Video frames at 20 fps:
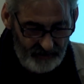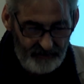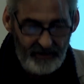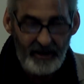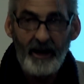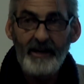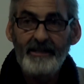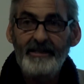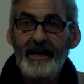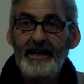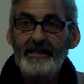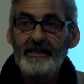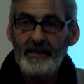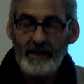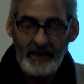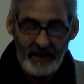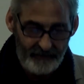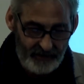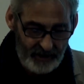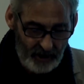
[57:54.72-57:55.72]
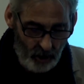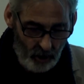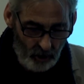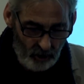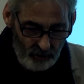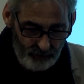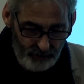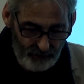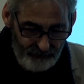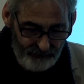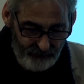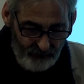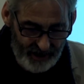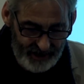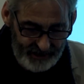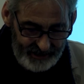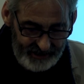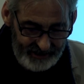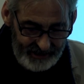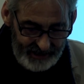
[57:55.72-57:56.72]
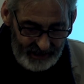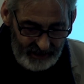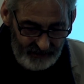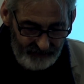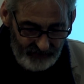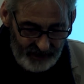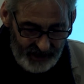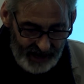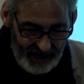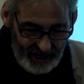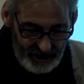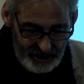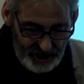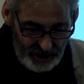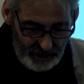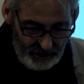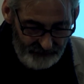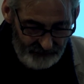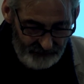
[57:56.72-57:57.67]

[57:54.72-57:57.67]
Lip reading: of the identity of the honourable friend in the Invocatio